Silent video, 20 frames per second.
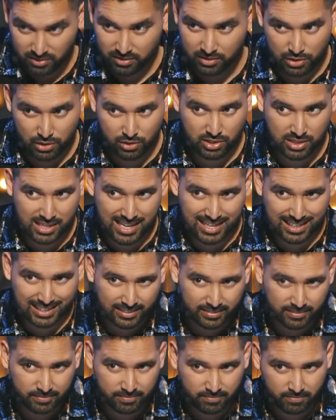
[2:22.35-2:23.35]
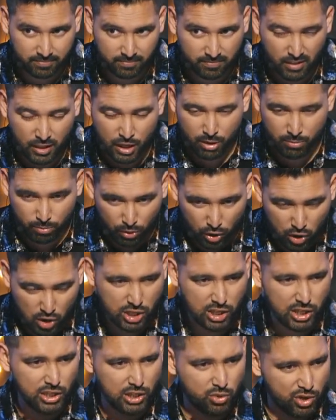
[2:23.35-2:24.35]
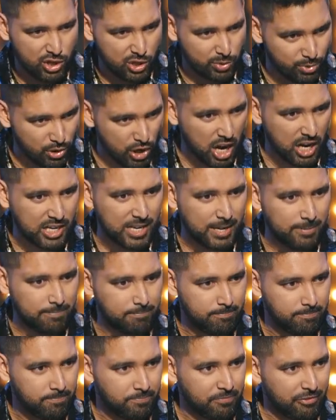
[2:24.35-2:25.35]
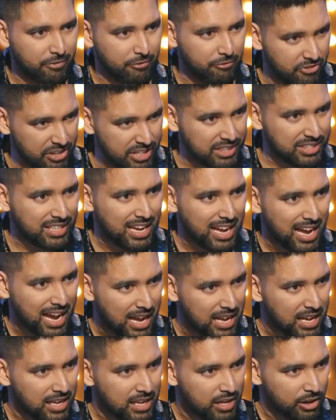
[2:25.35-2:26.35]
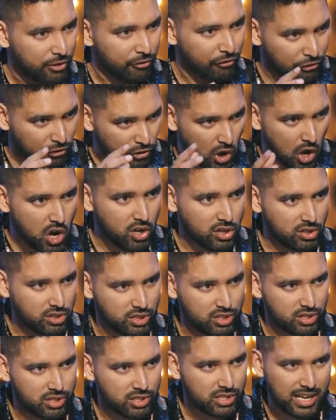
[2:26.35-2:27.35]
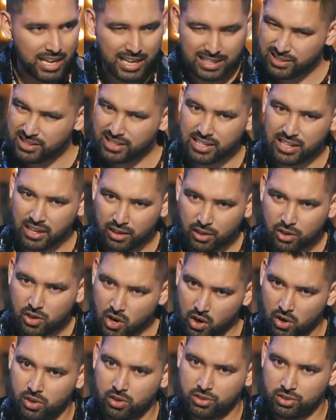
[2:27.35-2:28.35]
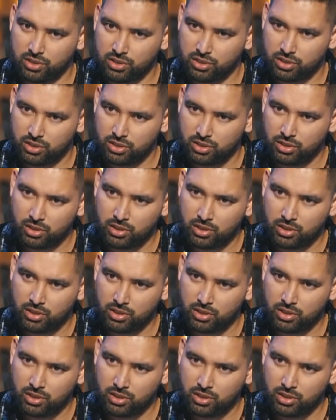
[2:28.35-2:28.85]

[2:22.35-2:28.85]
Do you see that? Moses was brought up with frogs as gods.